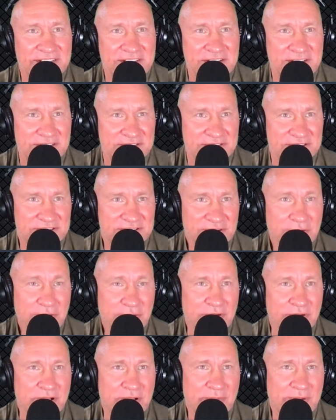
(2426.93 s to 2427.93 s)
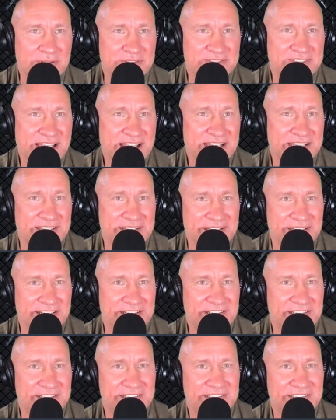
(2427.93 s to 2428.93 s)
Sorry about
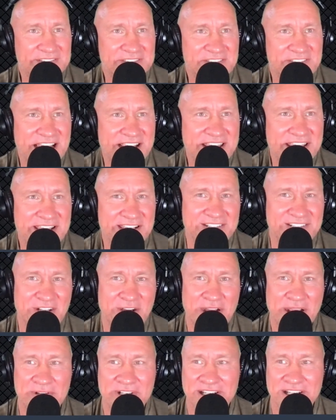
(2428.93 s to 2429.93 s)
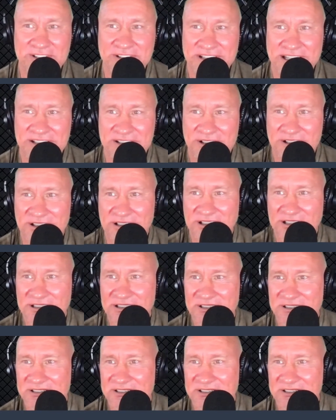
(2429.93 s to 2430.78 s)
that. Jackie? No, I would not do that to her.